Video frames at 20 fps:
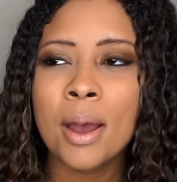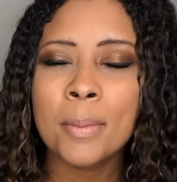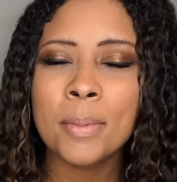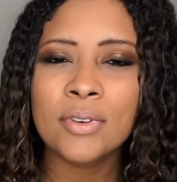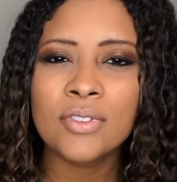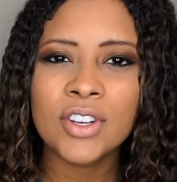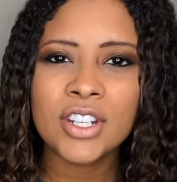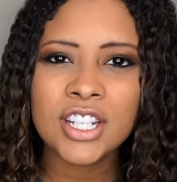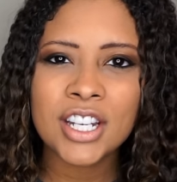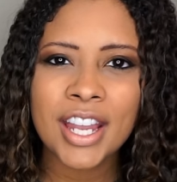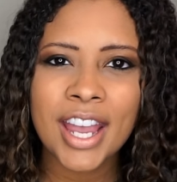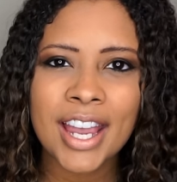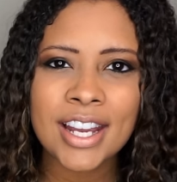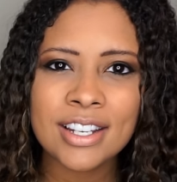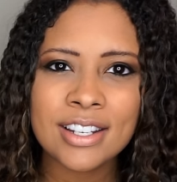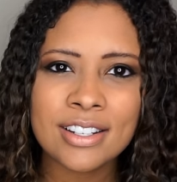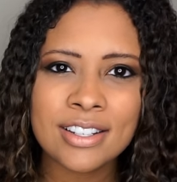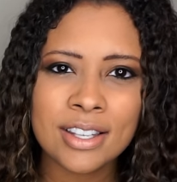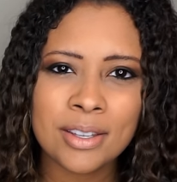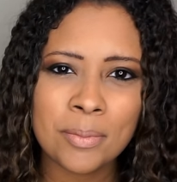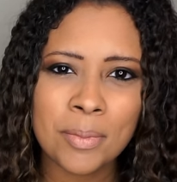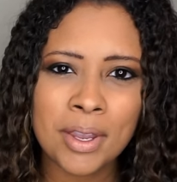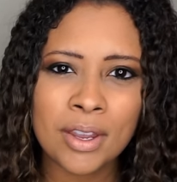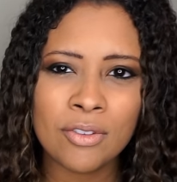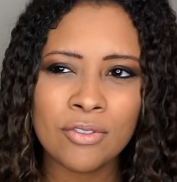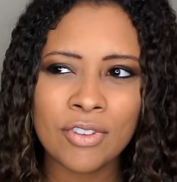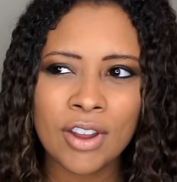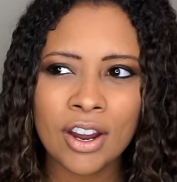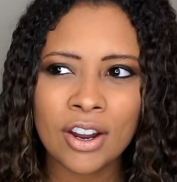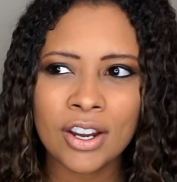But vision cages can be
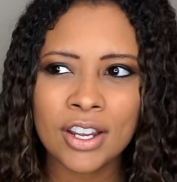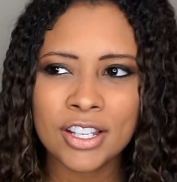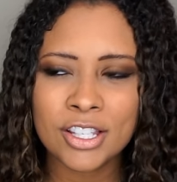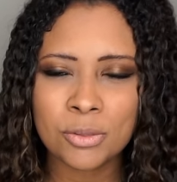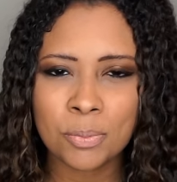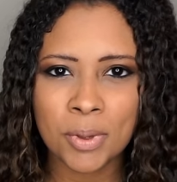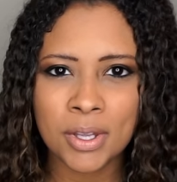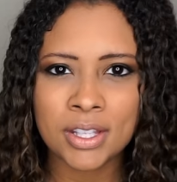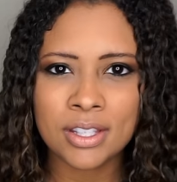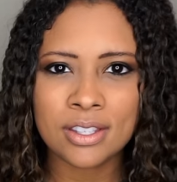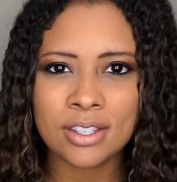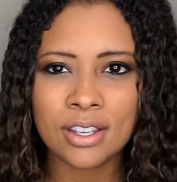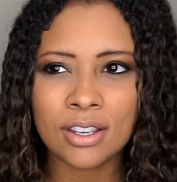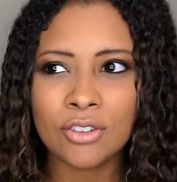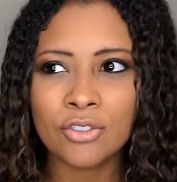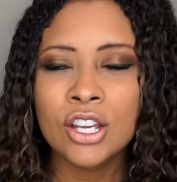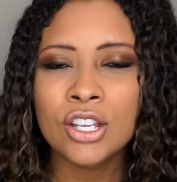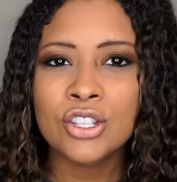very expensive.